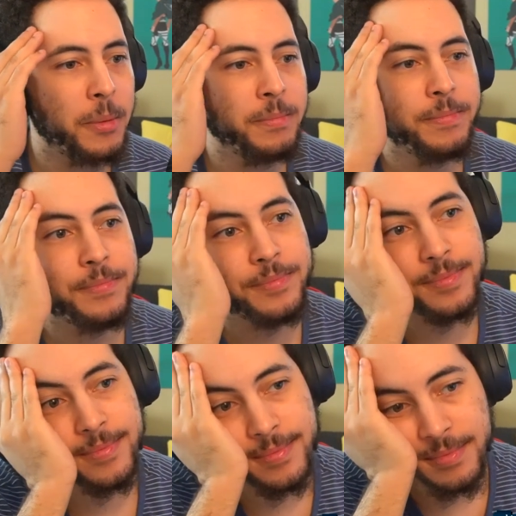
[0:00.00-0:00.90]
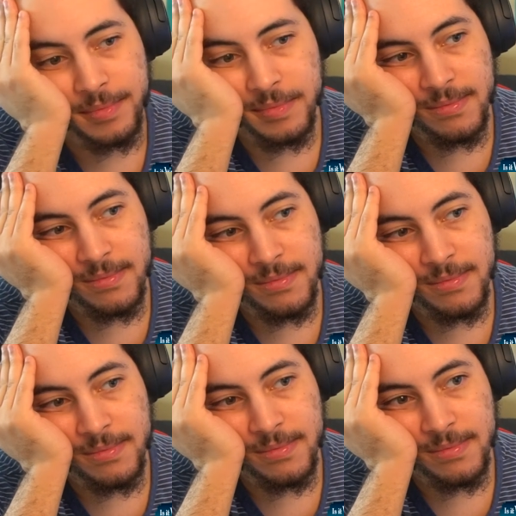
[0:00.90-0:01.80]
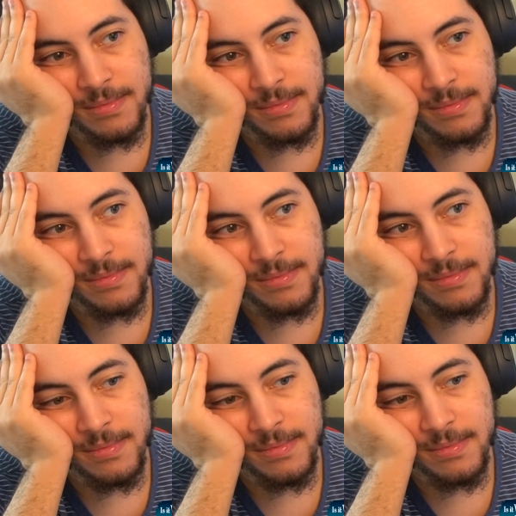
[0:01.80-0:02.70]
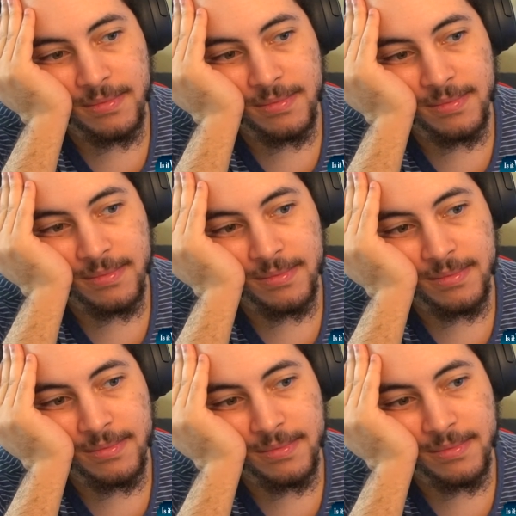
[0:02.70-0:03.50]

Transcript: (no one is talking)